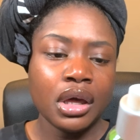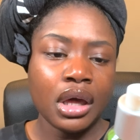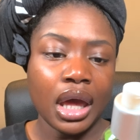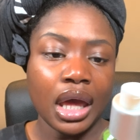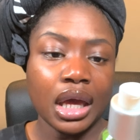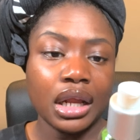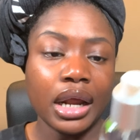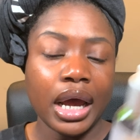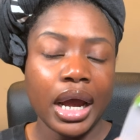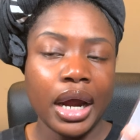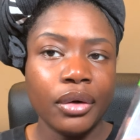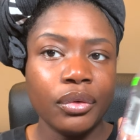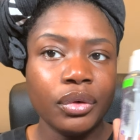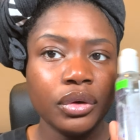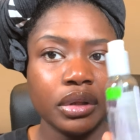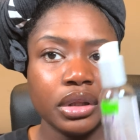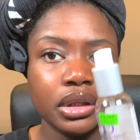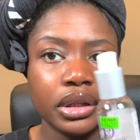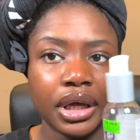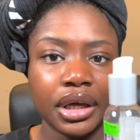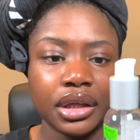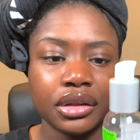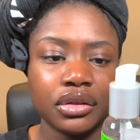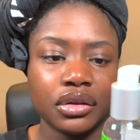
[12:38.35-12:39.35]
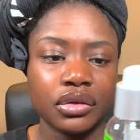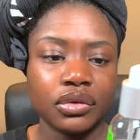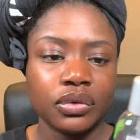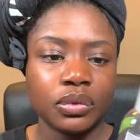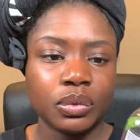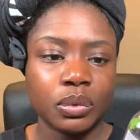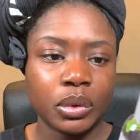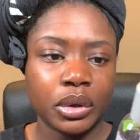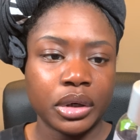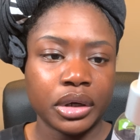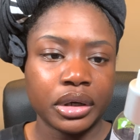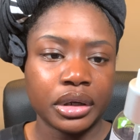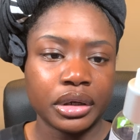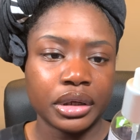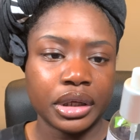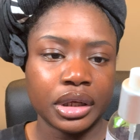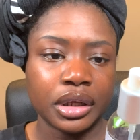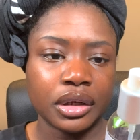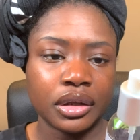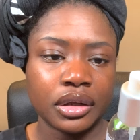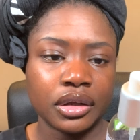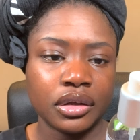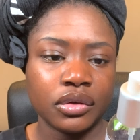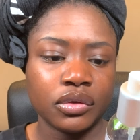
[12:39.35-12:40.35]
and i really like this one
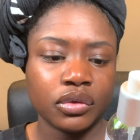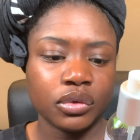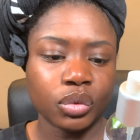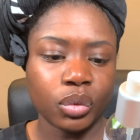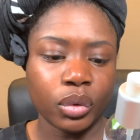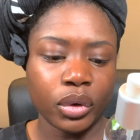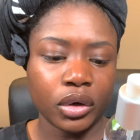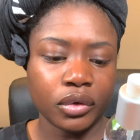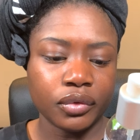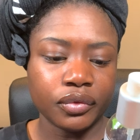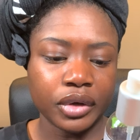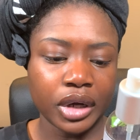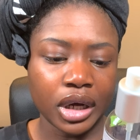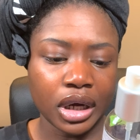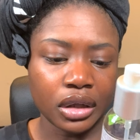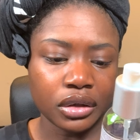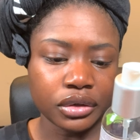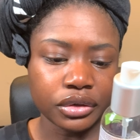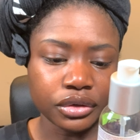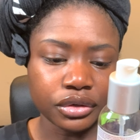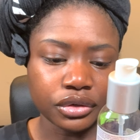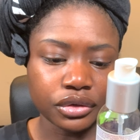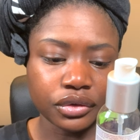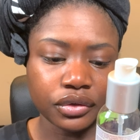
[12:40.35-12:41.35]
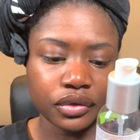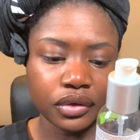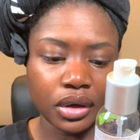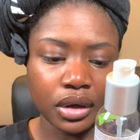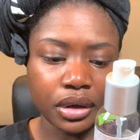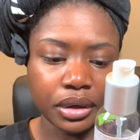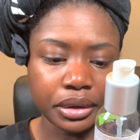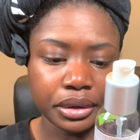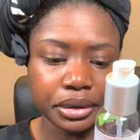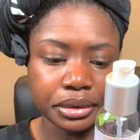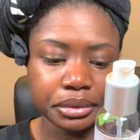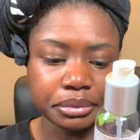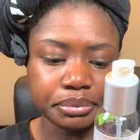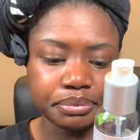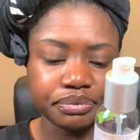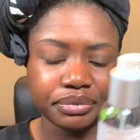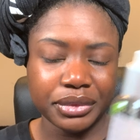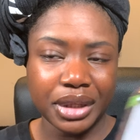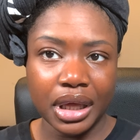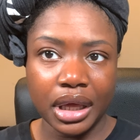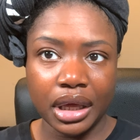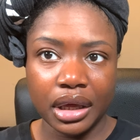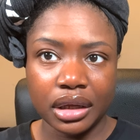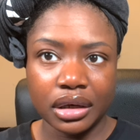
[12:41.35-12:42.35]
it is $12 um,
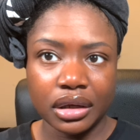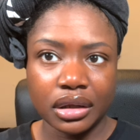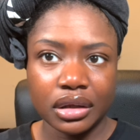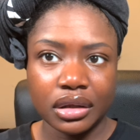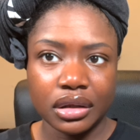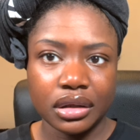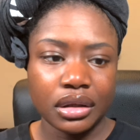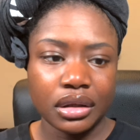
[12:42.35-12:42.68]
and